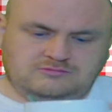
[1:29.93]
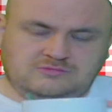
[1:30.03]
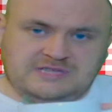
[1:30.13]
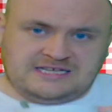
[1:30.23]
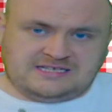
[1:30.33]

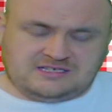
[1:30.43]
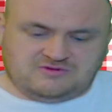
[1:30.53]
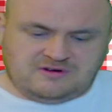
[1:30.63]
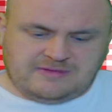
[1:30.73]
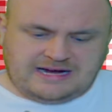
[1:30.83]
this is
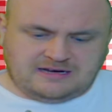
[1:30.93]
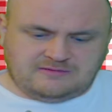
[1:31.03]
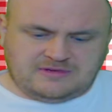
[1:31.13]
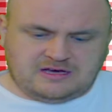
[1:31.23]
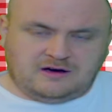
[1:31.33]

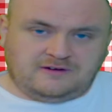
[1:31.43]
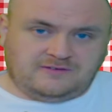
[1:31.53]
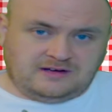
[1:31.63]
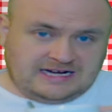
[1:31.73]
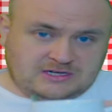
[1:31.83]
reminding me
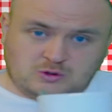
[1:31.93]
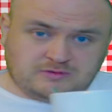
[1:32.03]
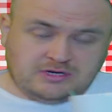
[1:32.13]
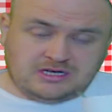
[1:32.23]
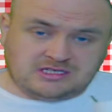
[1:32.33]
of. I
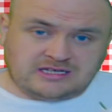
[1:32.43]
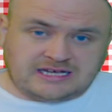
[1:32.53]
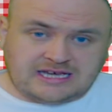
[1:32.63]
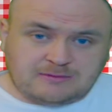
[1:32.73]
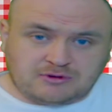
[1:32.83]
don't personally
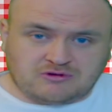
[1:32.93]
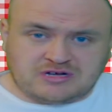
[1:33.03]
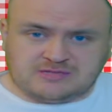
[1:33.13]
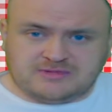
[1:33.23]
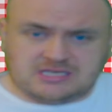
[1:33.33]
keep
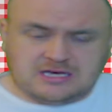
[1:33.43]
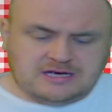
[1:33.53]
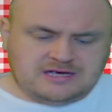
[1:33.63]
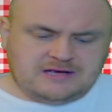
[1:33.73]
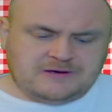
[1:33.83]
Christmas.
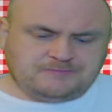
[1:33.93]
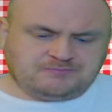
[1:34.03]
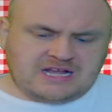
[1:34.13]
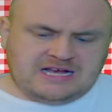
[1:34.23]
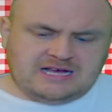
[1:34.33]

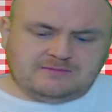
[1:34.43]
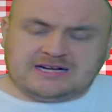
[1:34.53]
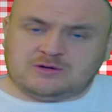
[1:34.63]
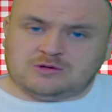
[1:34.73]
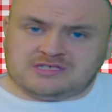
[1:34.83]
I
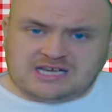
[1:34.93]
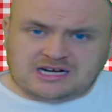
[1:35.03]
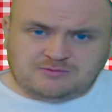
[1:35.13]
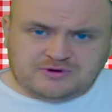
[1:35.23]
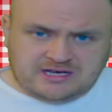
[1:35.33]
don't
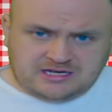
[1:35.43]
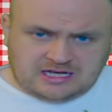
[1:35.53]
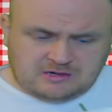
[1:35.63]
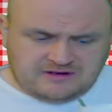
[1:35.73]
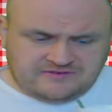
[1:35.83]
celebrate it.
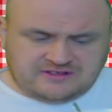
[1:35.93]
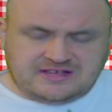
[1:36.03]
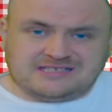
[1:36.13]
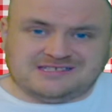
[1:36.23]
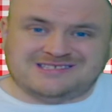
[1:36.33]
However,
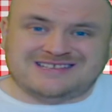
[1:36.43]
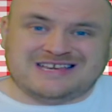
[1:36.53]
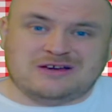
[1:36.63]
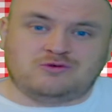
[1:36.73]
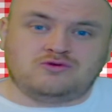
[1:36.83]
that's
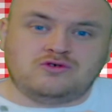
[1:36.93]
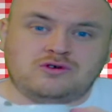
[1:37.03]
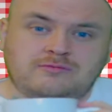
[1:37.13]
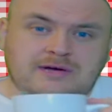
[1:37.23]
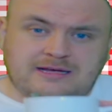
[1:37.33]
the
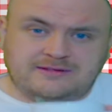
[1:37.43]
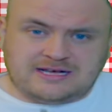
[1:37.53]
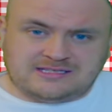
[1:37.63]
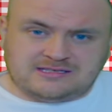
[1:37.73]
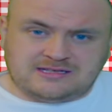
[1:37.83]
aroma.
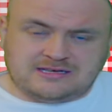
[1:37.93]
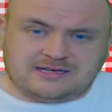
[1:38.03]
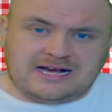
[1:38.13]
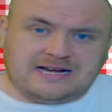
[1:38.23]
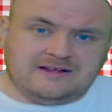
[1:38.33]
That's the
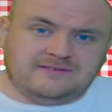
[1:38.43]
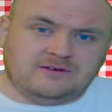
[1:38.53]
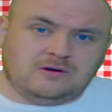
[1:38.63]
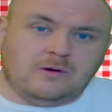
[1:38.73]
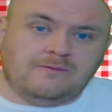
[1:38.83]
kind of
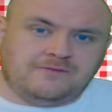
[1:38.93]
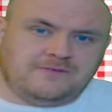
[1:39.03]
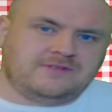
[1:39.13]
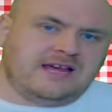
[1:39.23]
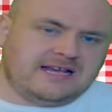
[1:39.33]

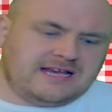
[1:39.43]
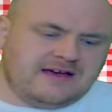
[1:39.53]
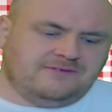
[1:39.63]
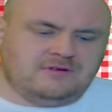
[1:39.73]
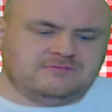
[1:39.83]
oomph that you
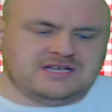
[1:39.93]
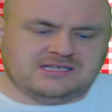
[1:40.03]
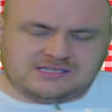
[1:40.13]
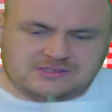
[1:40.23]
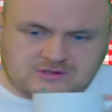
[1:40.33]
get from this.
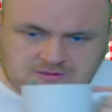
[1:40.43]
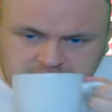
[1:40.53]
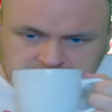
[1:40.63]
So